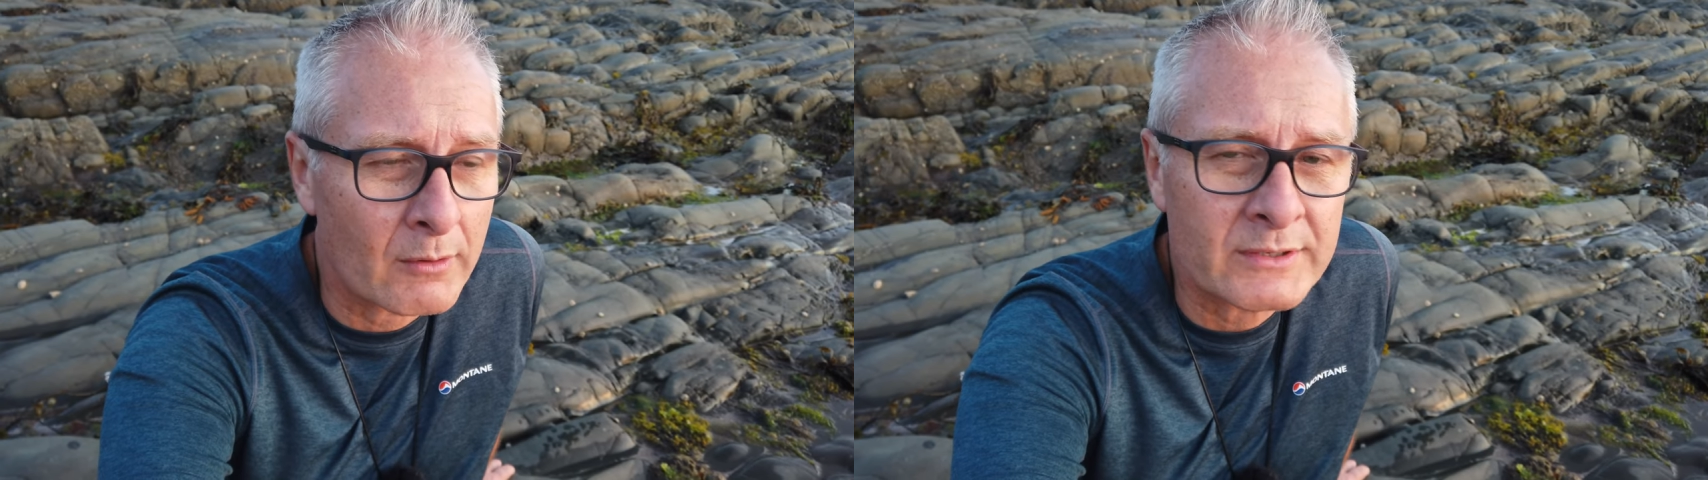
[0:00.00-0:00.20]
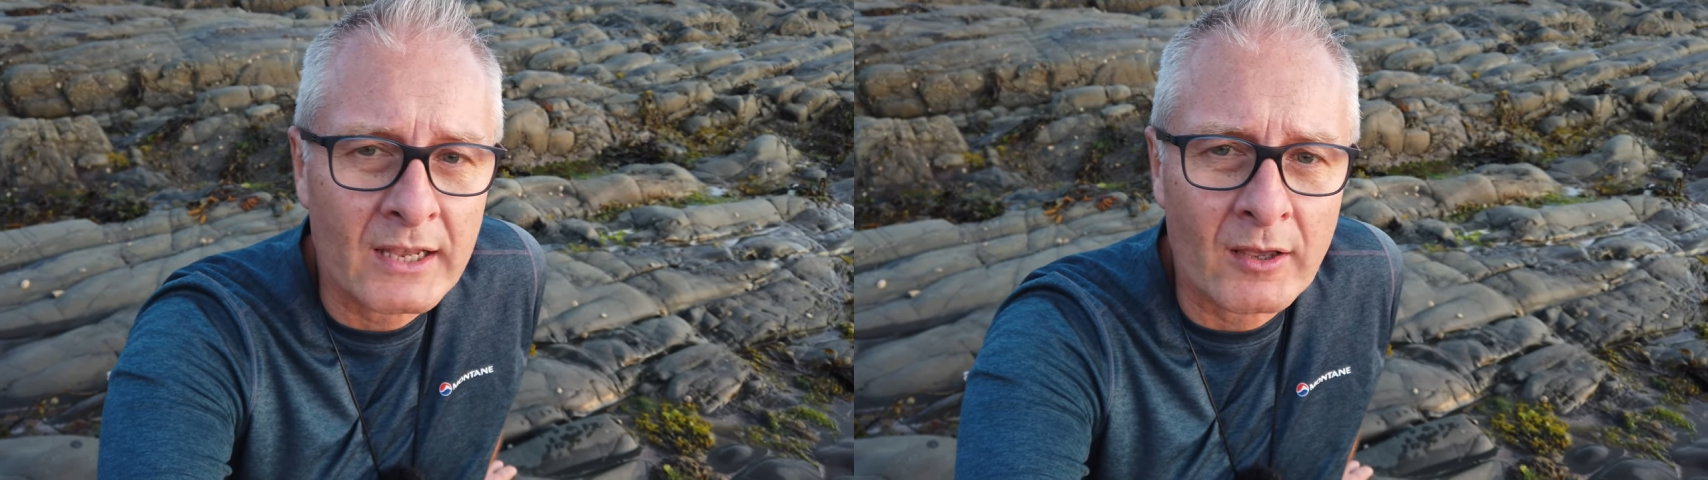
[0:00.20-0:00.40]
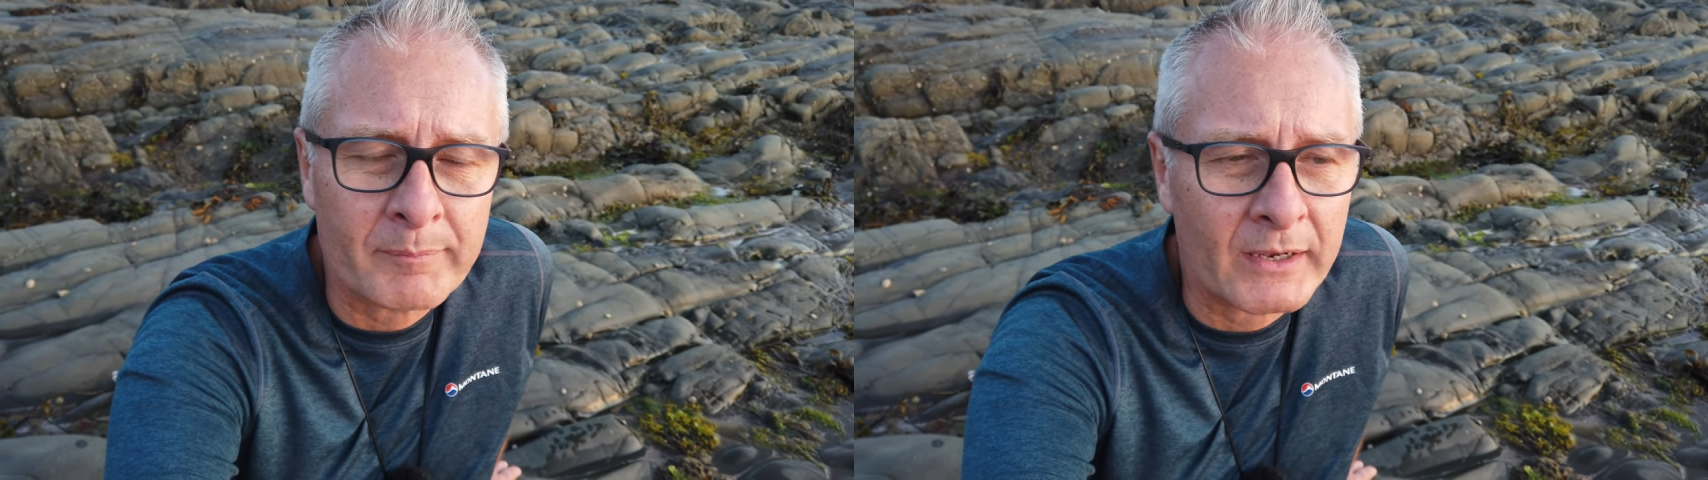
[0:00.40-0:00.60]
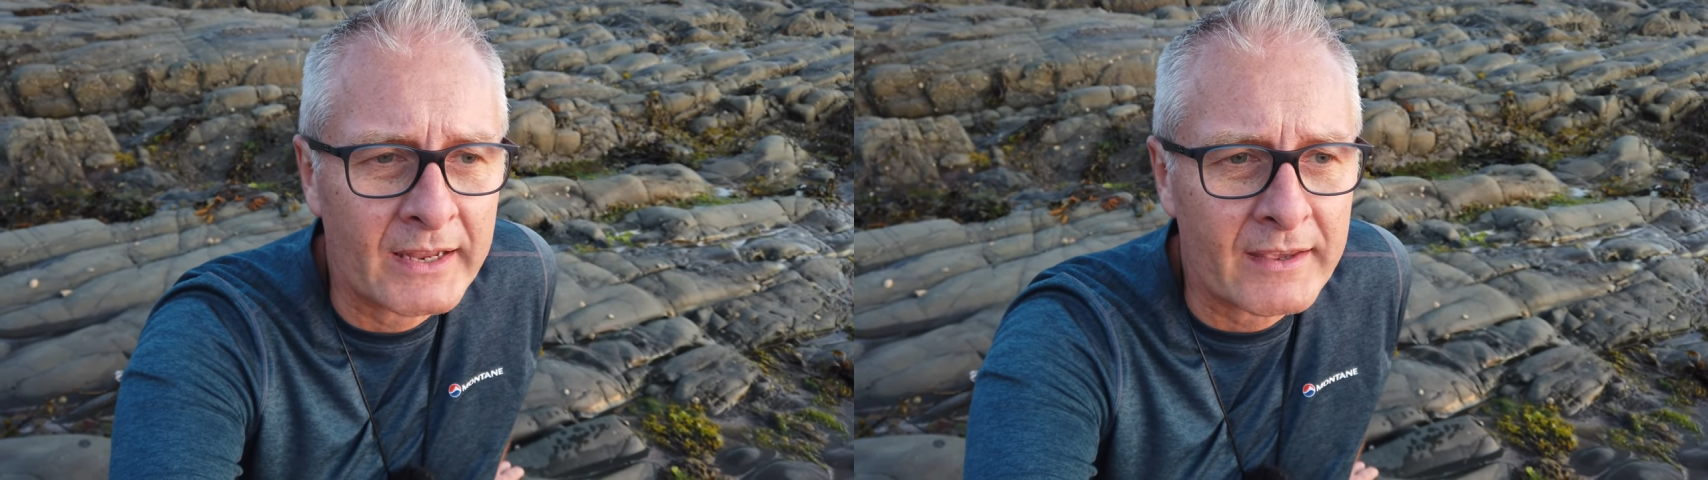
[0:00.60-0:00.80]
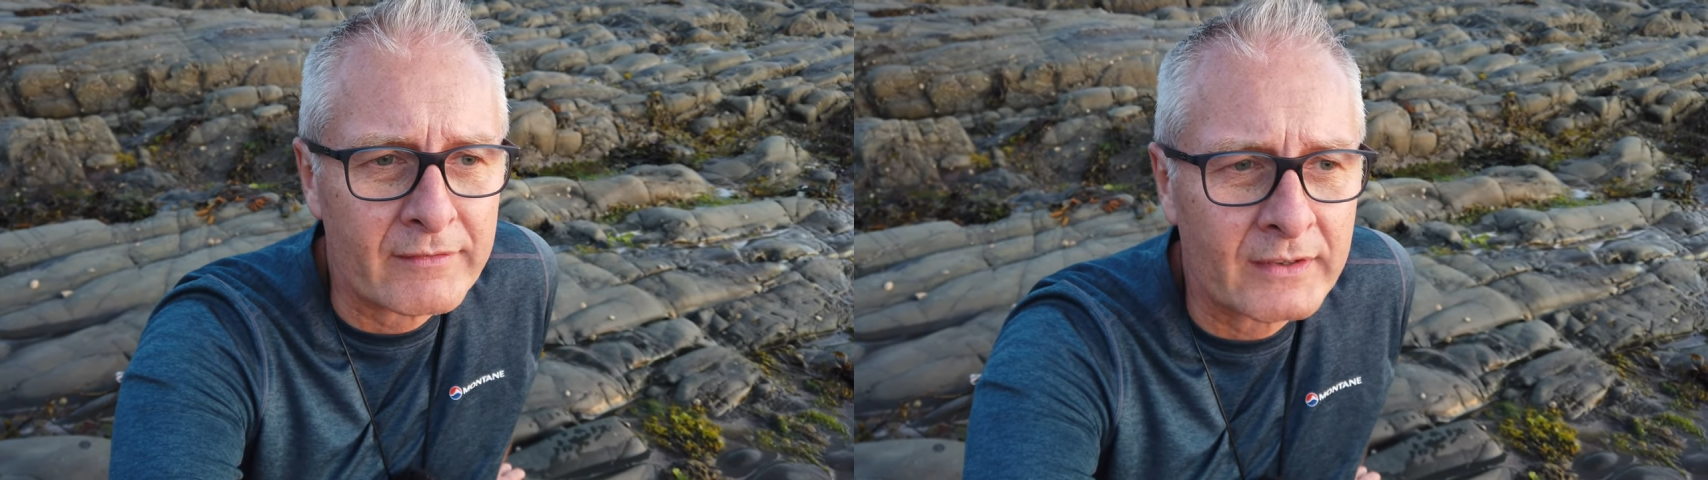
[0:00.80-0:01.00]
hotel, I
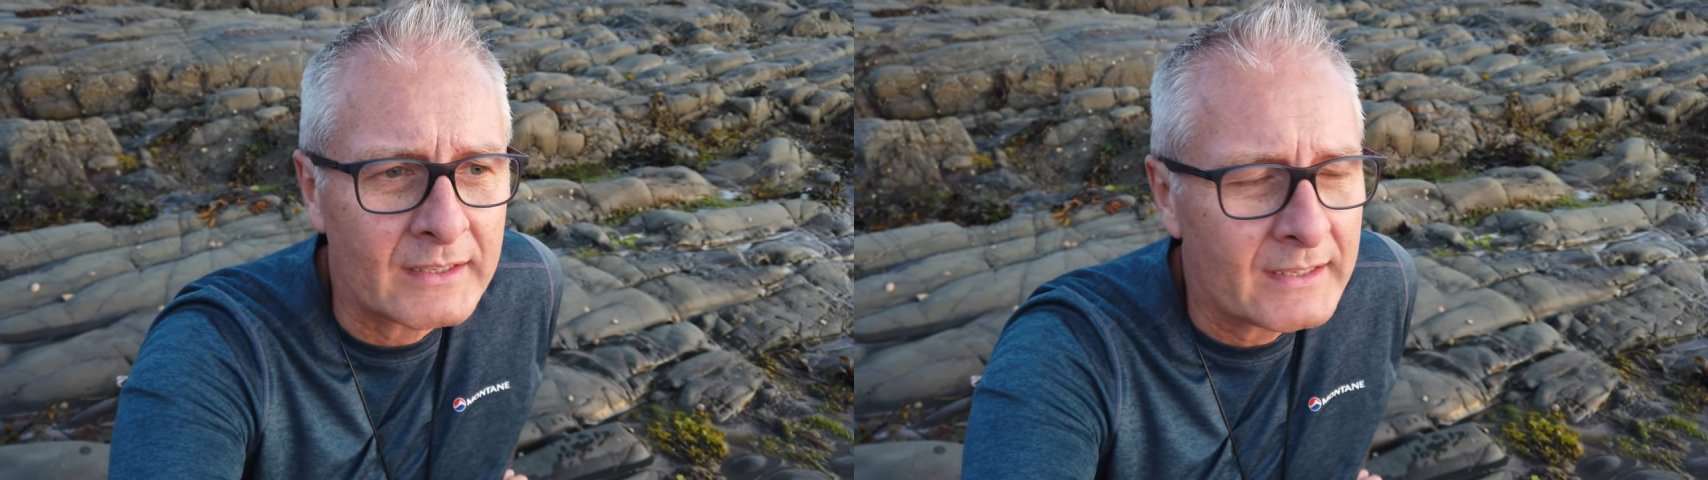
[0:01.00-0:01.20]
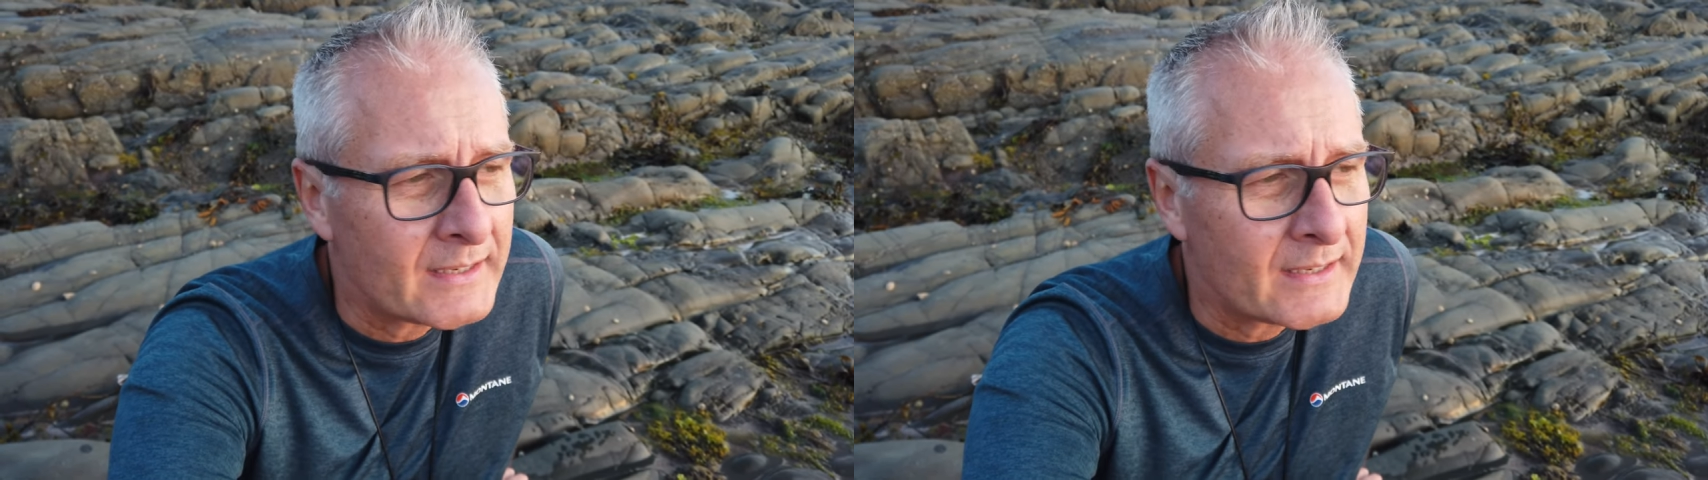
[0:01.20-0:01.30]
believe.